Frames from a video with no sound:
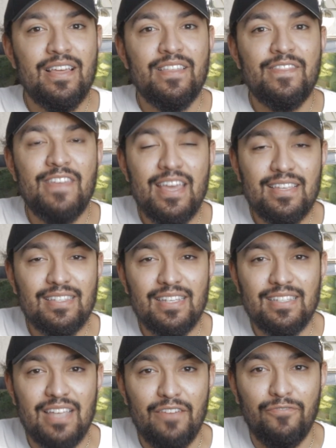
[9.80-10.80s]
This
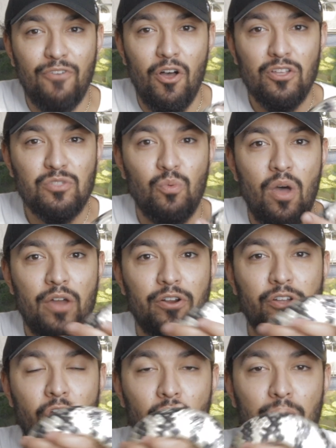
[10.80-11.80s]
is a false
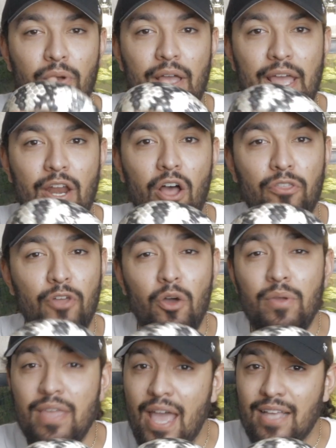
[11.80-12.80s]
water cobra, and
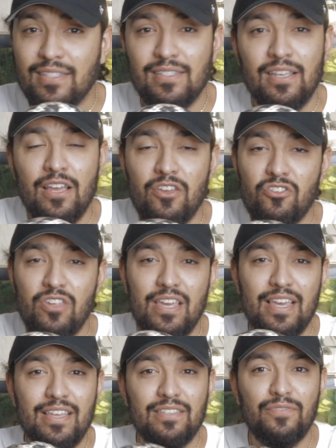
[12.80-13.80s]
although yes, she
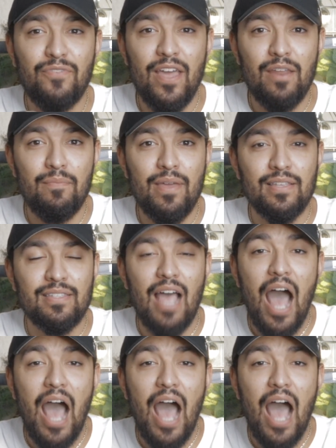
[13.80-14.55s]
is venomous,